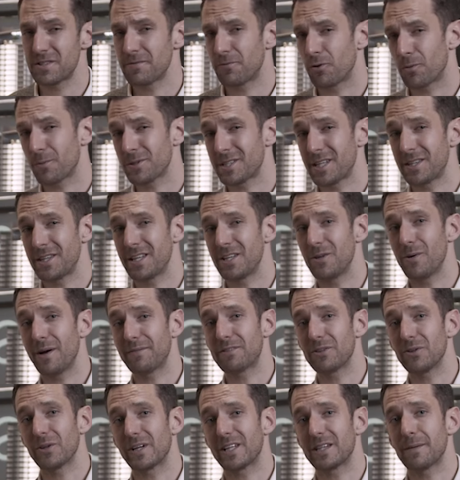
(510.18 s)
and foremost, I think you
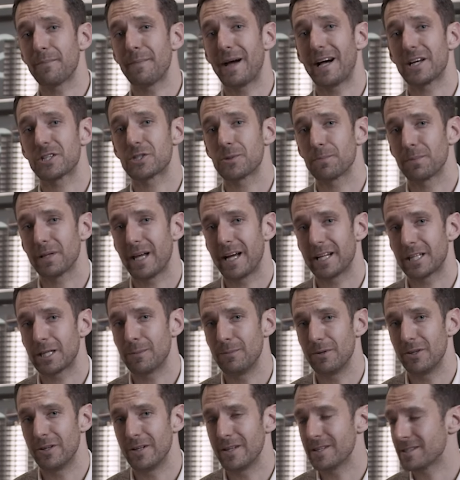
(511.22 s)
have to look at the master plan
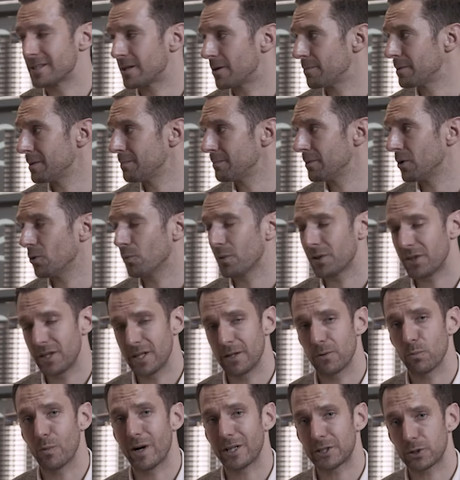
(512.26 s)
communities that are being built
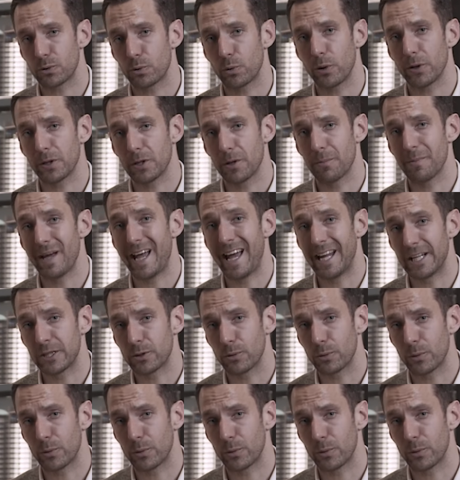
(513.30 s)
within West Coquitlam and